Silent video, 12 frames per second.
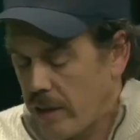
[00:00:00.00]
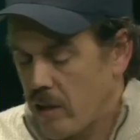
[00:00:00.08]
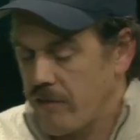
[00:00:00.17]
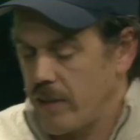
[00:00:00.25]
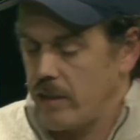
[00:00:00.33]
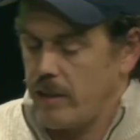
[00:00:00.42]

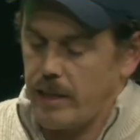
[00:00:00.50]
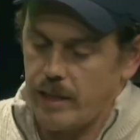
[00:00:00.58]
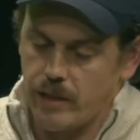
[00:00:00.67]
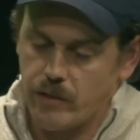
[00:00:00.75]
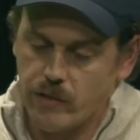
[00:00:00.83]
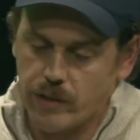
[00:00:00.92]
of it
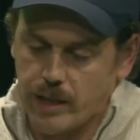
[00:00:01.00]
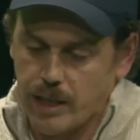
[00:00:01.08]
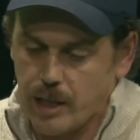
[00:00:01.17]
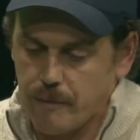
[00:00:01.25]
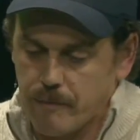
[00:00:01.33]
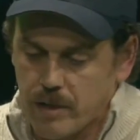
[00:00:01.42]
is,
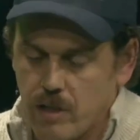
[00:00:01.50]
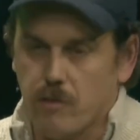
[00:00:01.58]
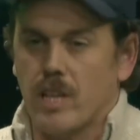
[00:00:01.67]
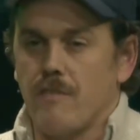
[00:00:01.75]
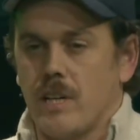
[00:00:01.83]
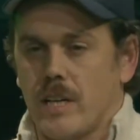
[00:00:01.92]
just
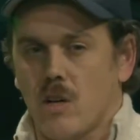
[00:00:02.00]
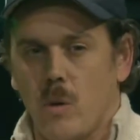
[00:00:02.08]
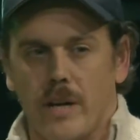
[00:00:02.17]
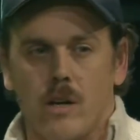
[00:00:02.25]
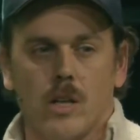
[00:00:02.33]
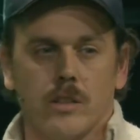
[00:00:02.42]
to give it a
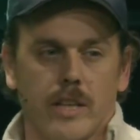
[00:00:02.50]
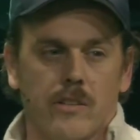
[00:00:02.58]
quick context